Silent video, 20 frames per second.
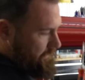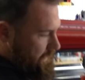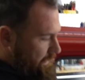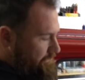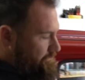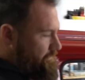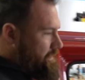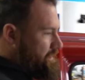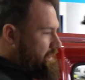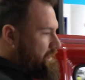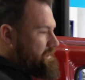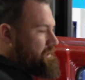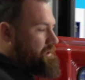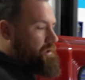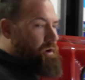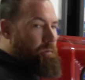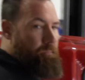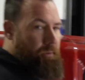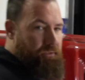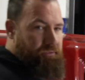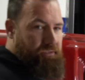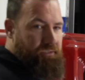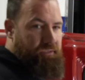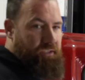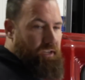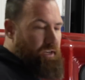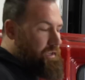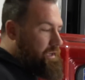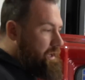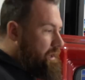Everyone in the comments is
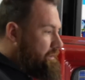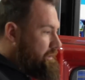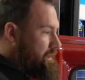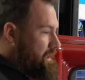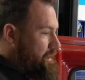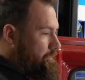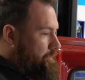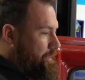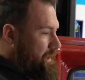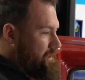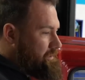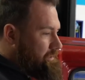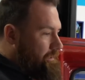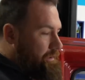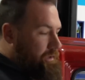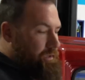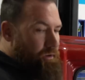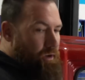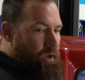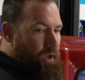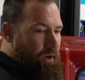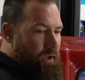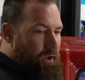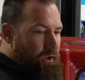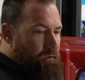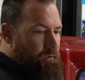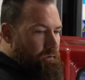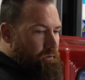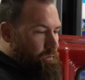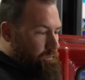going to go and get a piezo
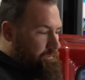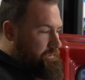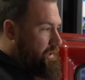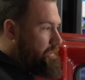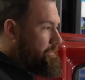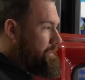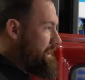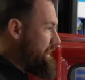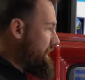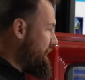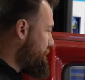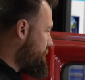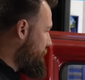igniter or tell me to get a